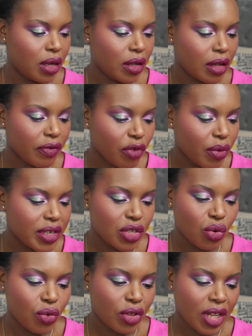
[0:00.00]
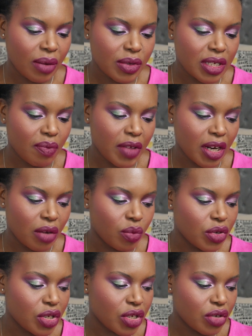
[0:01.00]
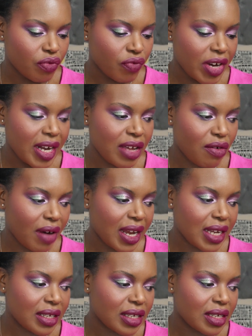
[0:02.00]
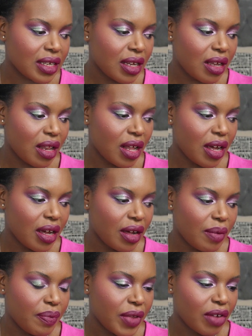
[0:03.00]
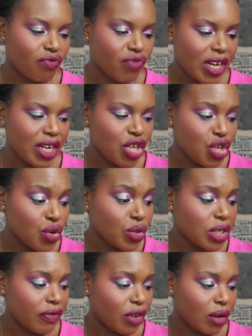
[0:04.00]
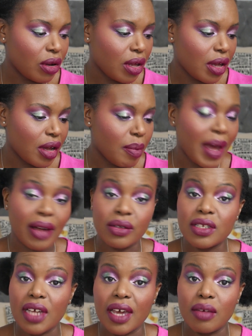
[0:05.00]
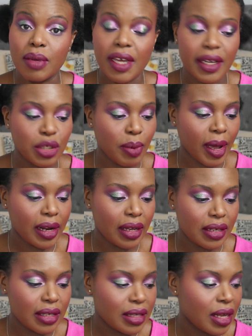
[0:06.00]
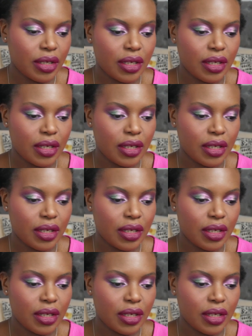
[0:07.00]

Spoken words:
I've always thought that that was something that was really great and really useful about ABH palettes.